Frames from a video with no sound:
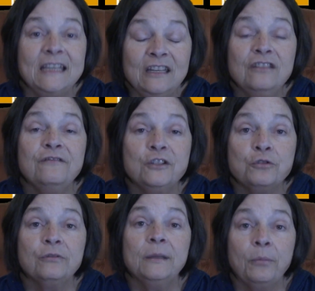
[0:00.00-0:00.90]

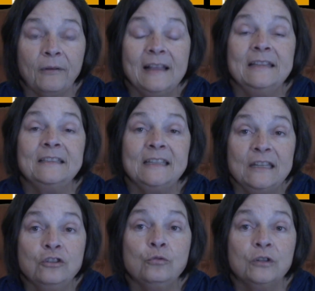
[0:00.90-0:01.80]
individually placed
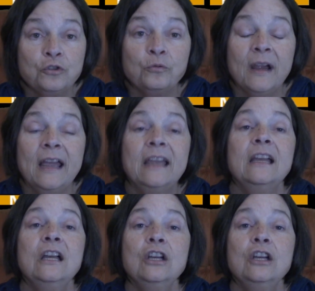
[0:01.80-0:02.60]
into a tray